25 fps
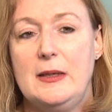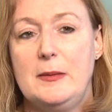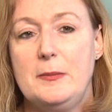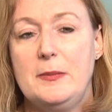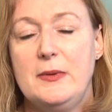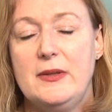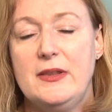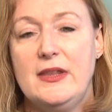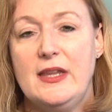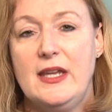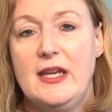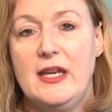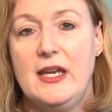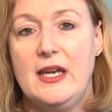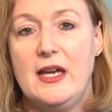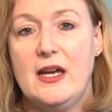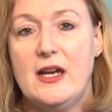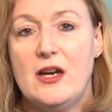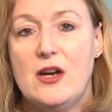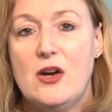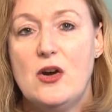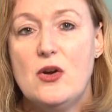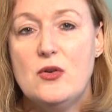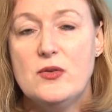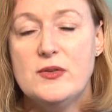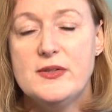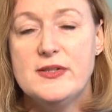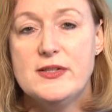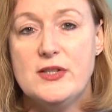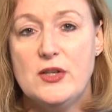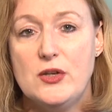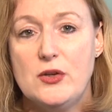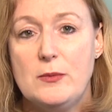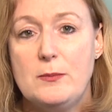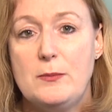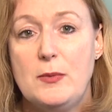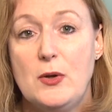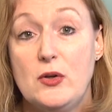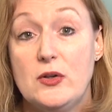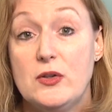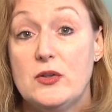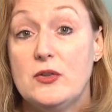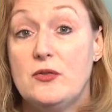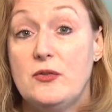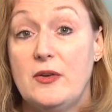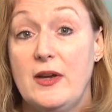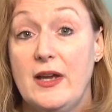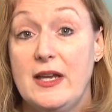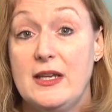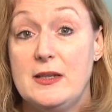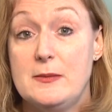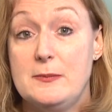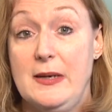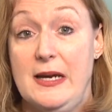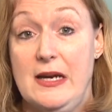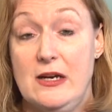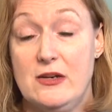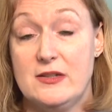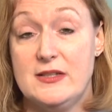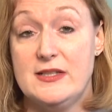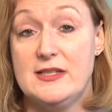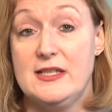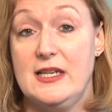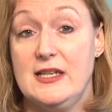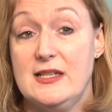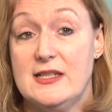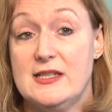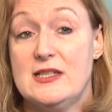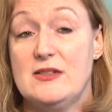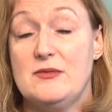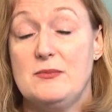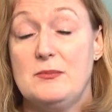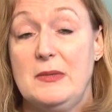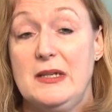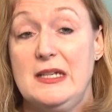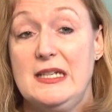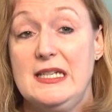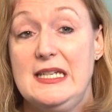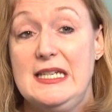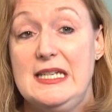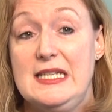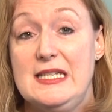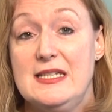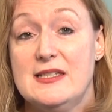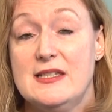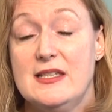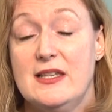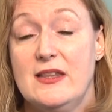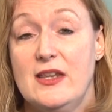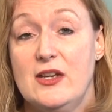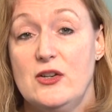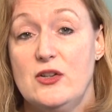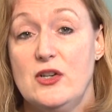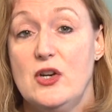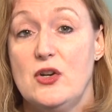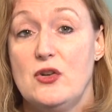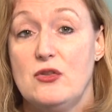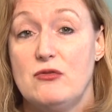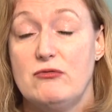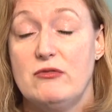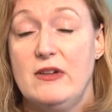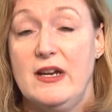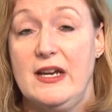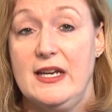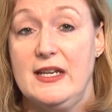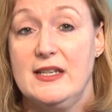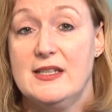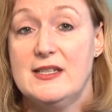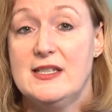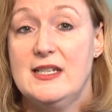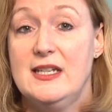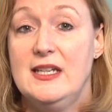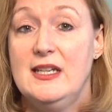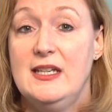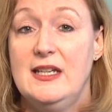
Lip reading: but they are also bona fide parasites of monkeys in their own right.